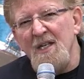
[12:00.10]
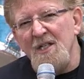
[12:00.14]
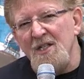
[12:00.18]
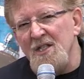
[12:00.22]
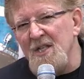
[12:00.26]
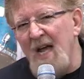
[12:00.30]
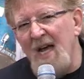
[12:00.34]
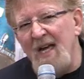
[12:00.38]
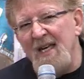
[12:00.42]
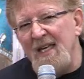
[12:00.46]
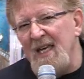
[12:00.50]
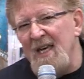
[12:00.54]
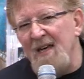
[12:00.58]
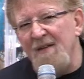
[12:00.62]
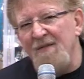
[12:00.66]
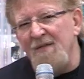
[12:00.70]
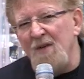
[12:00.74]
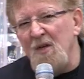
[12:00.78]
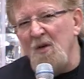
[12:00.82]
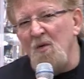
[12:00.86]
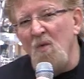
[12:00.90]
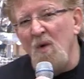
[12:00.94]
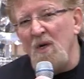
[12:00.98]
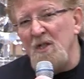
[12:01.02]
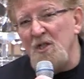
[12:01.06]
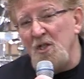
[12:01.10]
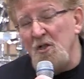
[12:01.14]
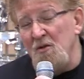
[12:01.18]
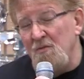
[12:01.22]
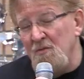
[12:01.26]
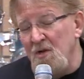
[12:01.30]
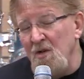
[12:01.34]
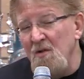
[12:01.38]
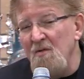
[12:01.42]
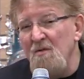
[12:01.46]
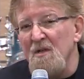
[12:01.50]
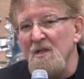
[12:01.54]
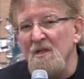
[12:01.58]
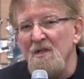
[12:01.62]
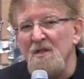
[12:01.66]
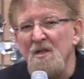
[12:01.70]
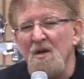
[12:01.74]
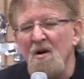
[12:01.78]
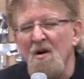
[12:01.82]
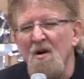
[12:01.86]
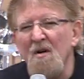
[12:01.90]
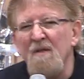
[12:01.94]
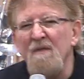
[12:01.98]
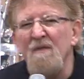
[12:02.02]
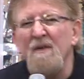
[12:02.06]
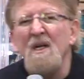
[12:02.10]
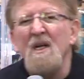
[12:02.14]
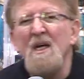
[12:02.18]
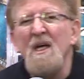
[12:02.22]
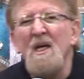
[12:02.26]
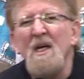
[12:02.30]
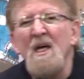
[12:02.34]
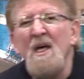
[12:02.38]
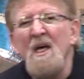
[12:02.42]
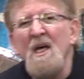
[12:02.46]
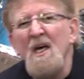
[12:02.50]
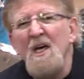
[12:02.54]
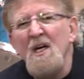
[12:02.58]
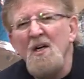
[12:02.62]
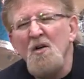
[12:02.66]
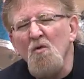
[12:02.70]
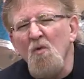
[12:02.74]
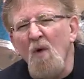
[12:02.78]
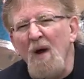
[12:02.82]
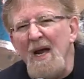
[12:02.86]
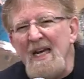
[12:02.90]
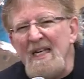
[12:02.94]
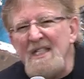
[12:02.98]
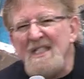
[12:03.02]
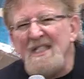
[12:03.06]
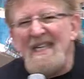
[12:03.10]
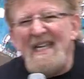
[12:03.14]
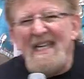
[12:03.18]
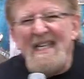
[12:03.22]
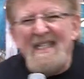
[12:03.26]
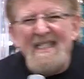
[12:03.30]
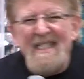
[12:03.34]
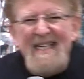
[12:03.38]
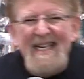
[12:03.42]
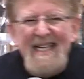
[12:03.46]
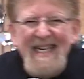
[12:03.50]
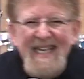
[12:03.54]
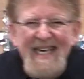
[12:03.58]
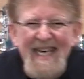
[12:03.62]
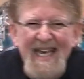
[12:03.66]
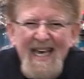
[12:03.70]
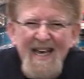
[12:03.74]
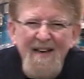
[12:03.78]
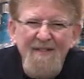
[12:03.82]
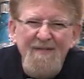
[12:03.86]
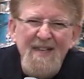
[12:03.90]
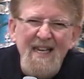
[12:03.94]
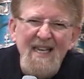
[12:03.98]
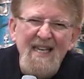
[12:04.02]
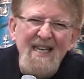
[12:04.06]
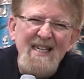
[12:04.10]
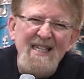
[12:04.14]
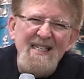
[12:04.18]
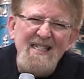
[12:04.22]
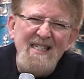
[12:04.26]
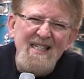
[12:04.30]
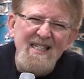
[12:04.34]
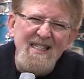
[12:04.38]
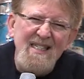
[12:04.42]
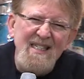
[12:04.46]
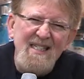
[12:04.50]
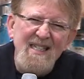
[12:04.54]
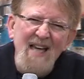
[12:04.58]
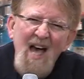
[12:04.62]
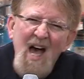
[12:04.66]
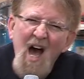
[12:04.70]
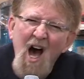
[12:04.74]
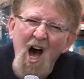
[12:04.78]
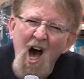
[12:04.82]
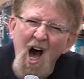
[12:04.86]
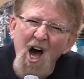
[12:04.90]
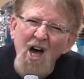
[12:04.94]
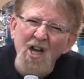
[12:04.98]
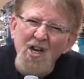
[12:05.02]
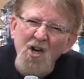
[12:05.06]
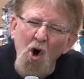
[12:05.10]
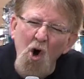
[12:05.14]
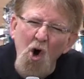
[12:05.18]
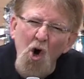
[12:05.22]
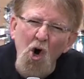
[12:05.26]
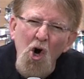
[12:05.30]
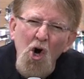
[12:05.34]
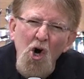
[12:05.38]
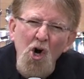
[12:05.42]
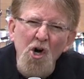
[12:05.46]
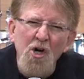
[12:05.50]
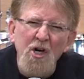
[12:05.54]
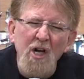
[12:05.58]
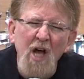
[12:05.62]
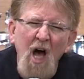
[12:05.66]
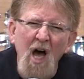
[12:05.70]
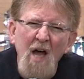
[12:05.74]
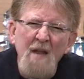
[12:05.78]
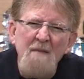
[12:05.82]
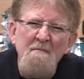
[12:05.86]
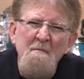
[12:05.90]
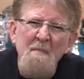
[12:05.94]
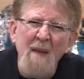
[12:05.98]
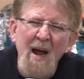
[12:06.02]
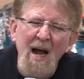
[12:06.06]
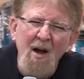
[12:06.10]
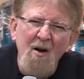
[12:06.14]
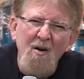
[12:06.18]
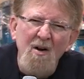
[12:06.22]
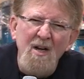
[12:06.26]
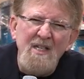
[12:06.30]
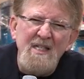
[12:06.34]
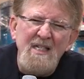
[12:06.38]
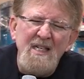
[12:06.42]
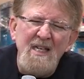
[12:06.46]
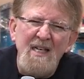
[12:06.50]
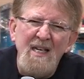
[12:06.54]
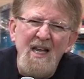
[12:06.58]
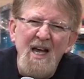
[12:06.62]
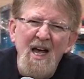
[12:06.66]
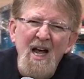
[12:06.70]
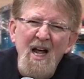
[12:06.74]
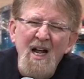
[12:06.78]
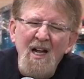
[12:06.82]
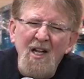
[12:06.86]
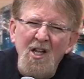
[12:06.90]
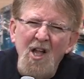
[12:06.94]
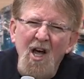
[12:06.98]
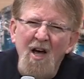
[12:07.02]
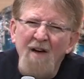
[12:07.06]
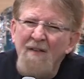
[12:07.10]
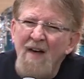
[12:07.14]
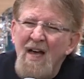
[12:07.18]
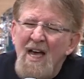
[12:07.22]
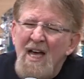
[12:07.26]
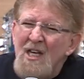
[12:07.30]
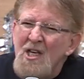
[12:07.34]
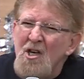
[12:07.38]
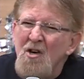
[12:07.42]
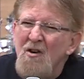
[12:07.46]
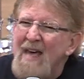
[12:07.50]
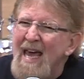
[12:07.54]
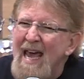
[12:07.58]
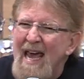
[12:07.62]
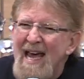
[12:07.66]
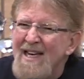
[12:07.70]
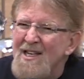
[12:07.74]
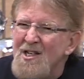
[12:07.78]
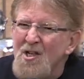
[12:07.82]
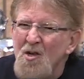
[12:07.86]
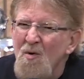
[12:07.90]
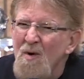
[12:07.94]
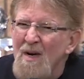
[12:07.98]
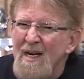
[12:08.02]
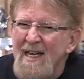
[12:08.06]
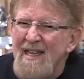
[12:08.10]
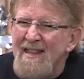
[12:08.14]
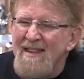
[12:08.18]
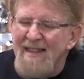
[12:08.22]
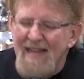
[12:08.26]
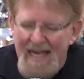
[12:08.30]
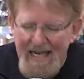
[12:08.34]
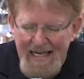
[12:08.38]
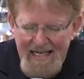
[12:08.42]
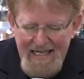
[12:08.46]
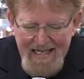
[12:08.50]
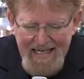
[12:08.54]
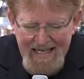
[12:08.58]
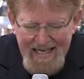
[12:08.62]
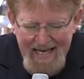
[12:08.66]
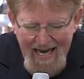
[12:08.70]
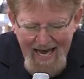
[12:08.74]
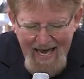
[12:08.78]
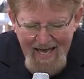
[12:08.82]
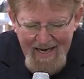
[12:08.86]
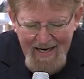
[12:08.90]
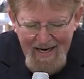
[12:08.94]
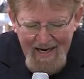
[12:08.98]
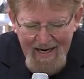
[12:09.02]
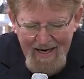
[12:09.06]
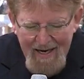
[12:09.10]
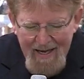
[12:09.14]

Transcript: not give you what you do deserve. Grace is a gift, it is, is unearned, unmerited unmerited love. You can't do anything to get it.